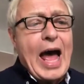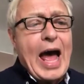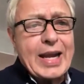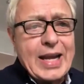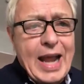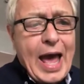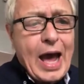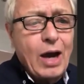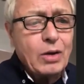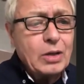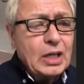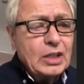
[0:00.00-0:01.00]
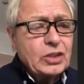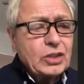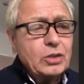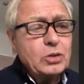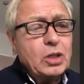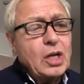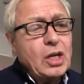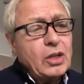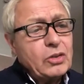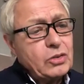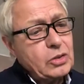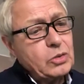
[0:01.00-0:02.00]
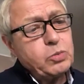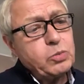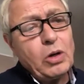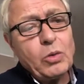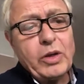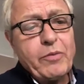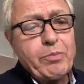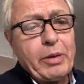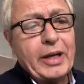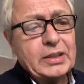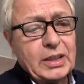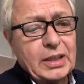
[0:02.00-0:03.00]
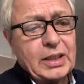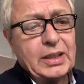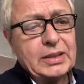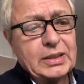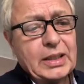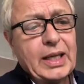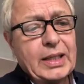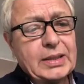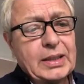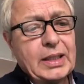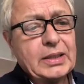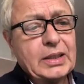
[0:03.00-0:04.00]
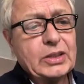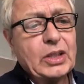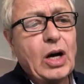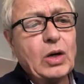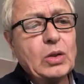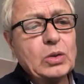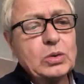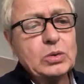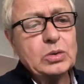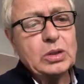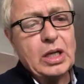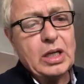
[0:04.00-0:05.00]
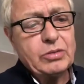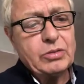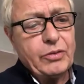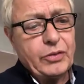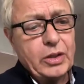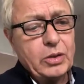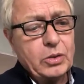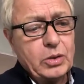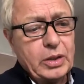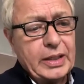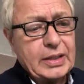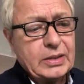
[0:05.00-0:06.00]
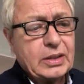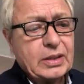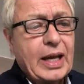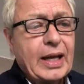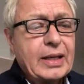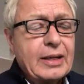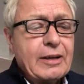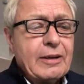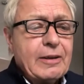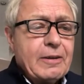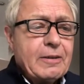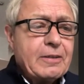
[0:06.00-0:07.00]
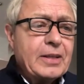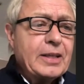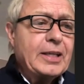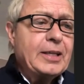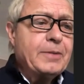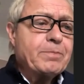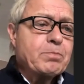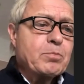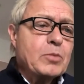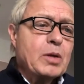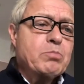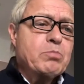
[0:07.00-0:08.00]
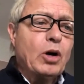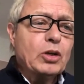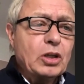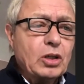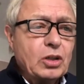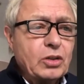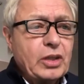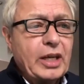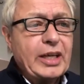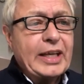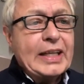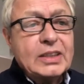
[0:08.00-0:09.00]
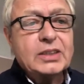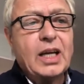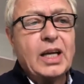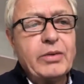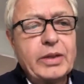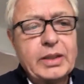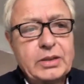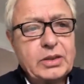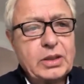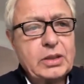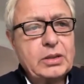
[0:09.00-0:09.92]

now. So what we basically said in this whole review is that the model that is going to